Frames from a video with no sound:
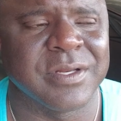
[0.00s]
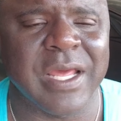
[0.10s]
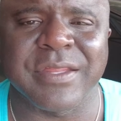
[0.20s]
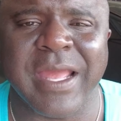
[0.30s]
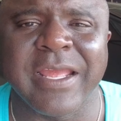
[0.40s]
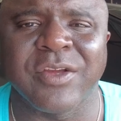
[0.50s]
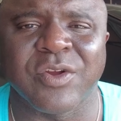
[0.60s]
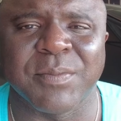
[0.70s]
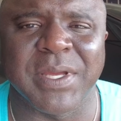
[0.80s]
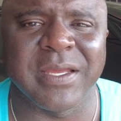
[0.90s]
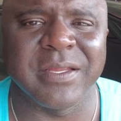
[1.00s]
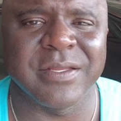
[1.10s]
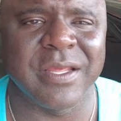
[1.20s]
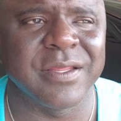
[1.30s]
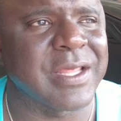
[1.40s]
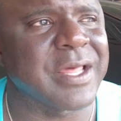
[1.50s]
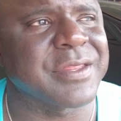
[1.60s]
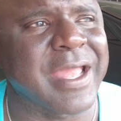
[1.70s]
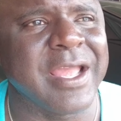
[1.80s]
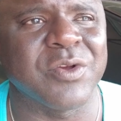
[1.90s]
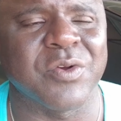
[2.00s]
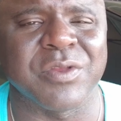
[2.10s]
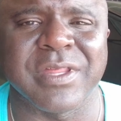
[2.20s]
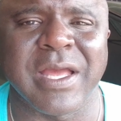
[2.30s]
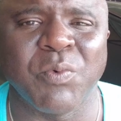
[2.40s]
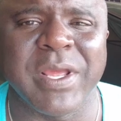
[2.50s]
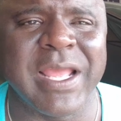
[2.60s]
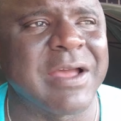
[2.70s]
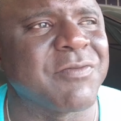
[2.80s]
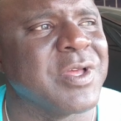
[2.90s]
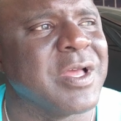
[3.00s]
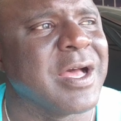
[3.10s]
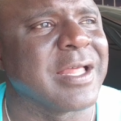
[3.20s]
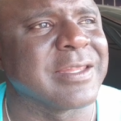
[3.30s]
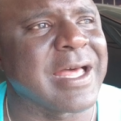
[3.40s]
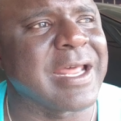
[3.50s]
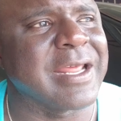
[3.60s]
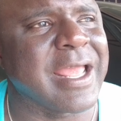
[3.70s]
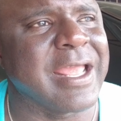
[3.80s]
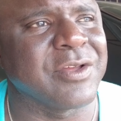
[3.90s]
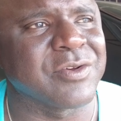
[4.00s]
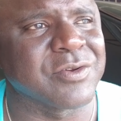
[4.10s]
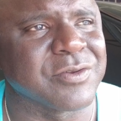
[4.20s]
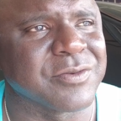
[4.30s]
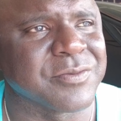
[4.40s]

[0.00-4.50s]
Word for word: That's anger, man. That's anger inside. We have a lot of anger